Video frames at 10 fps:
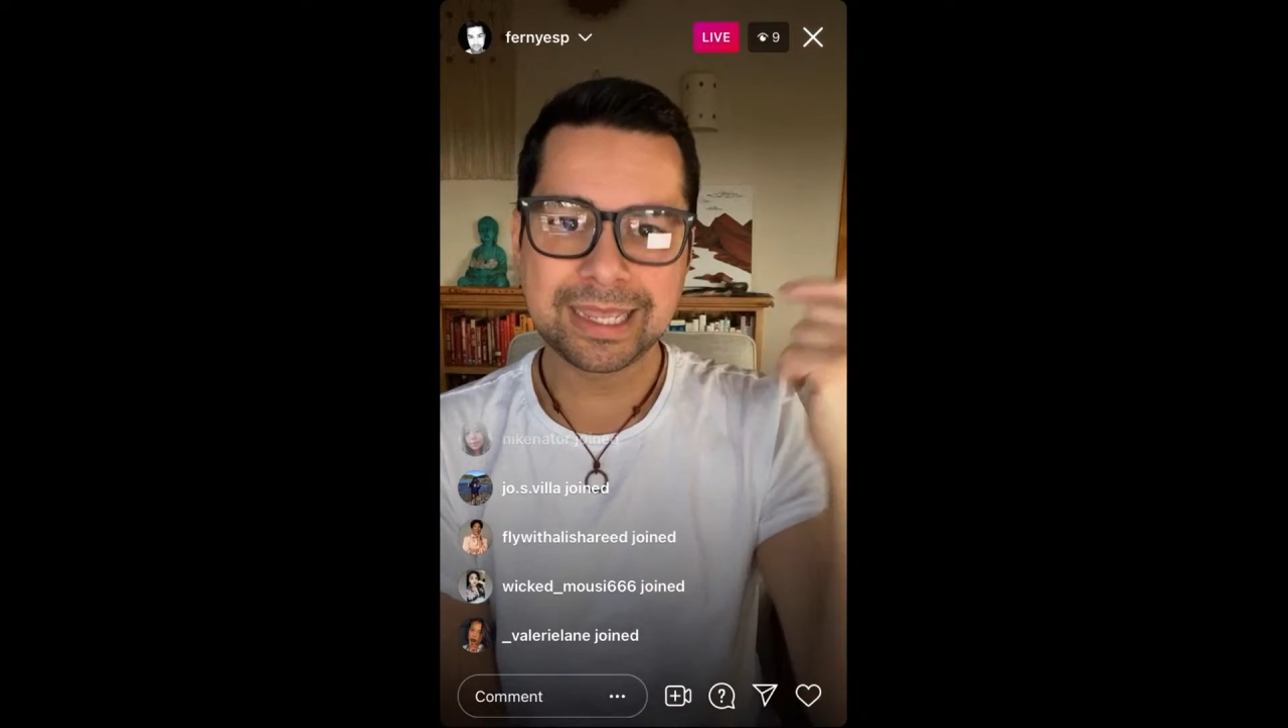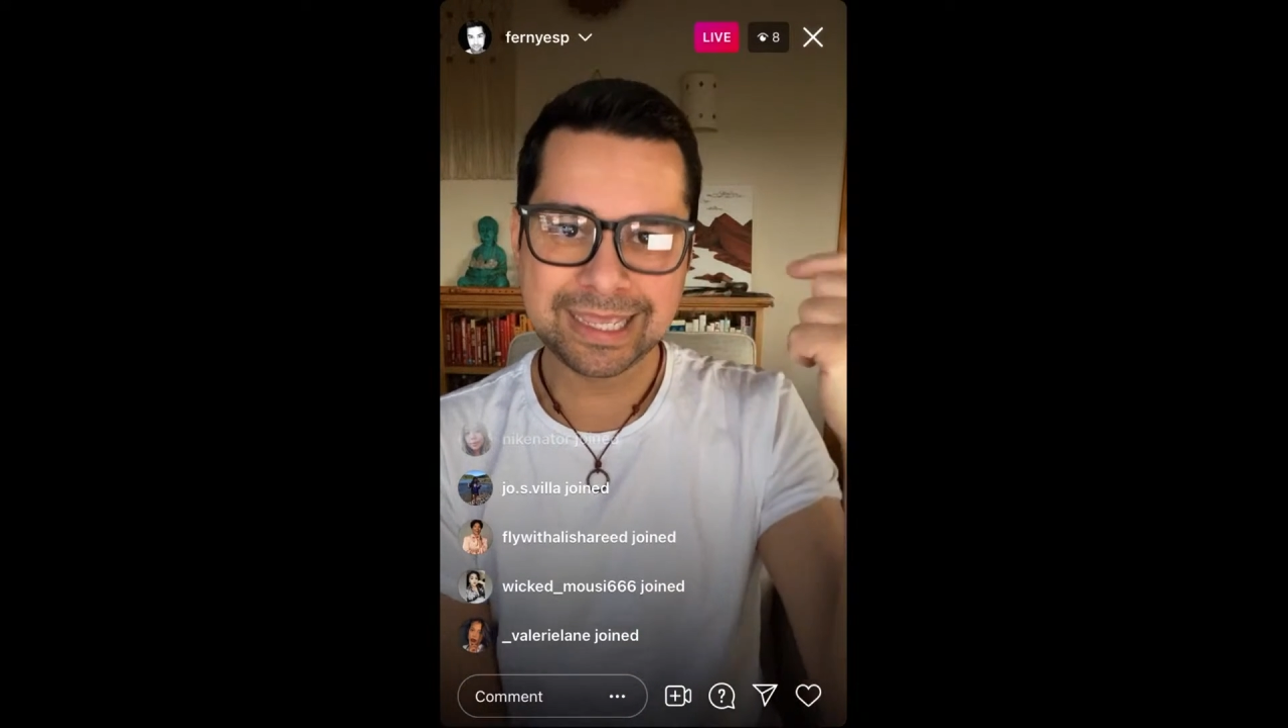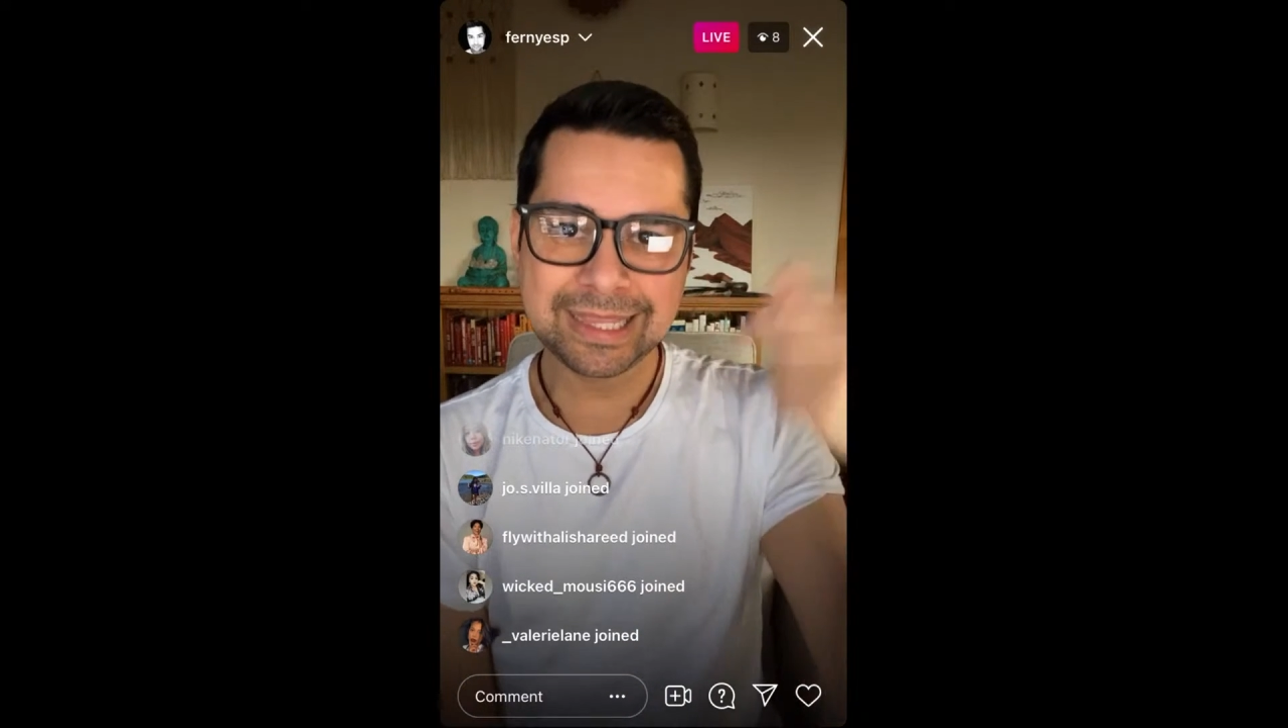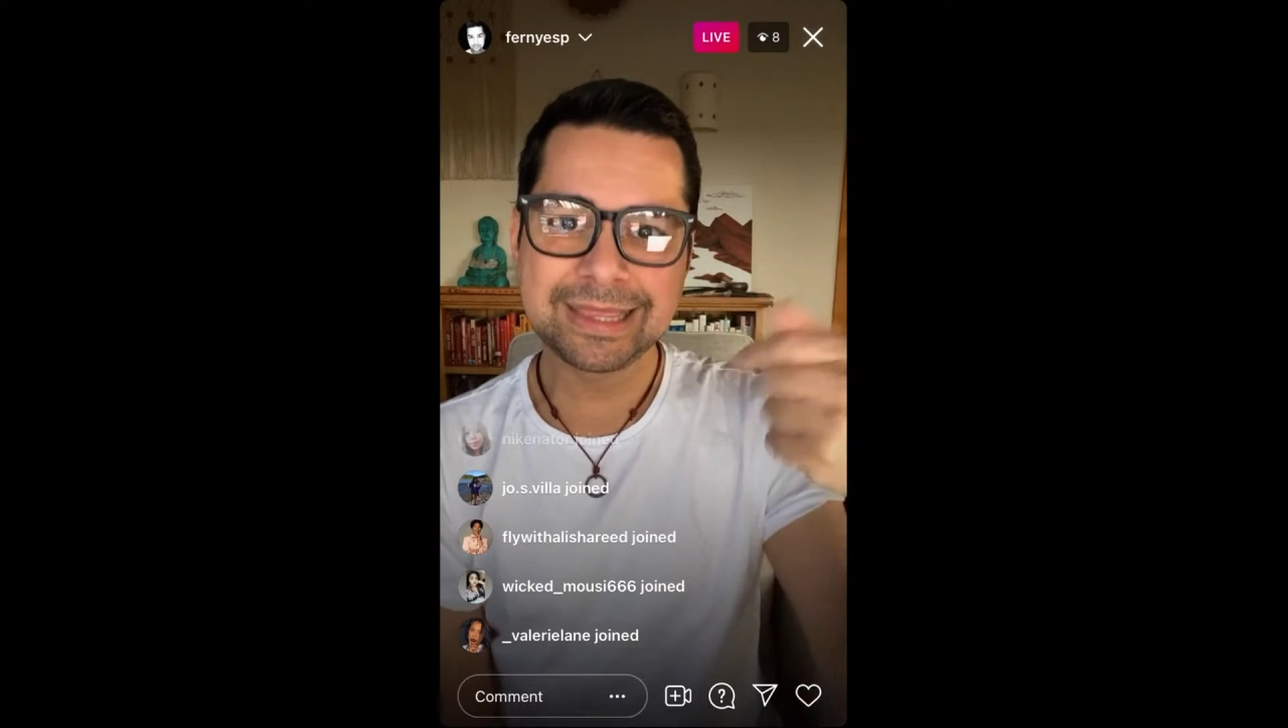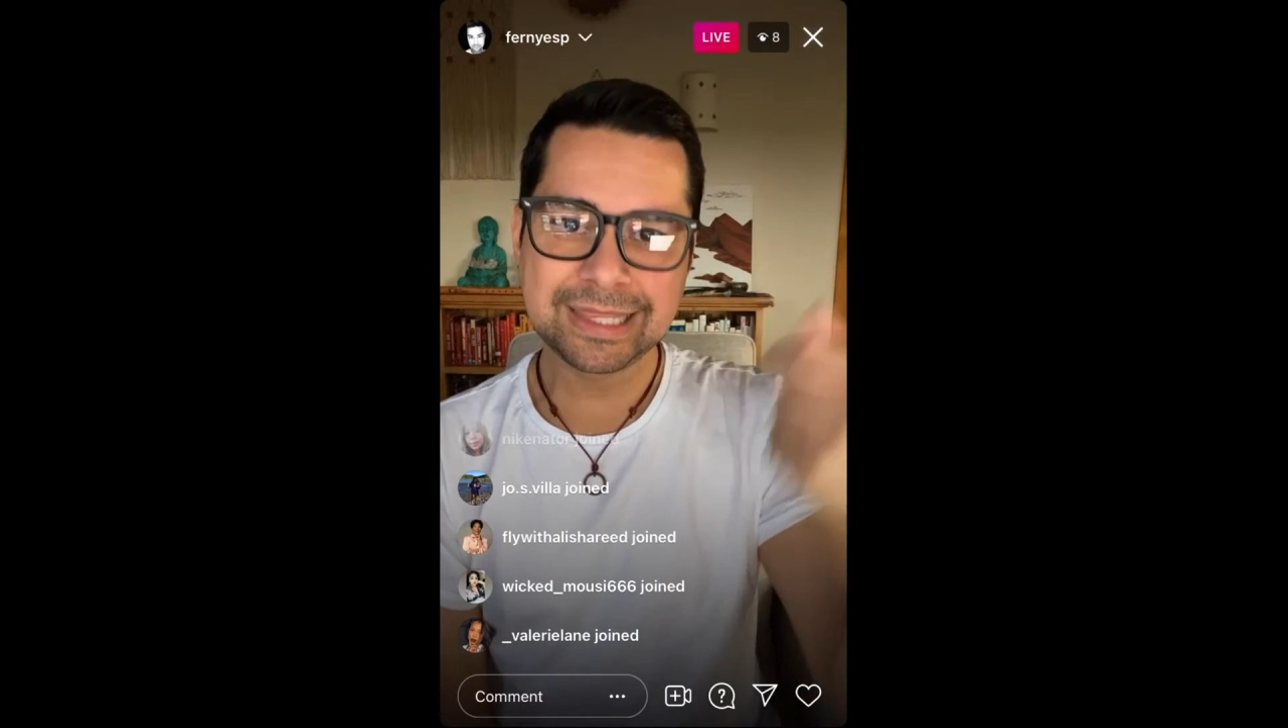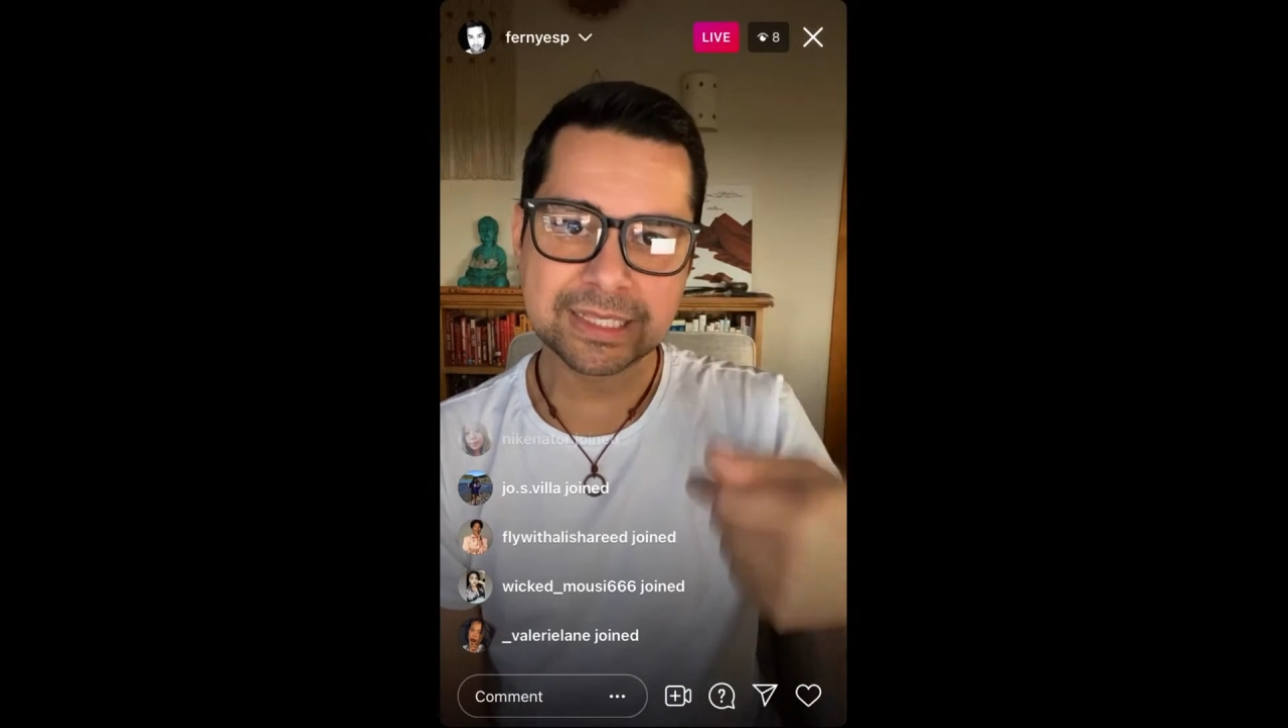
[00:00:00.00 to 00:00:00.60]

in